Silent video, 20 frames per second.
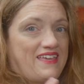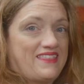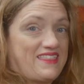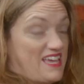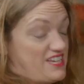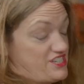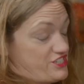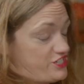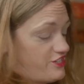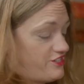
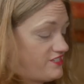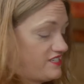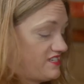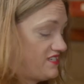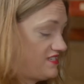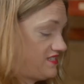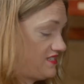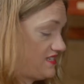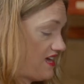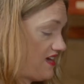That shows
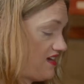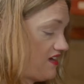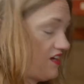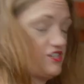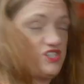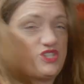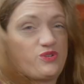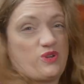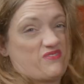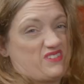us that
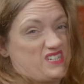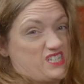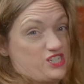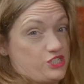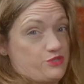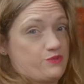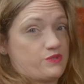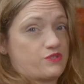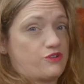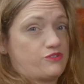I do have an issue with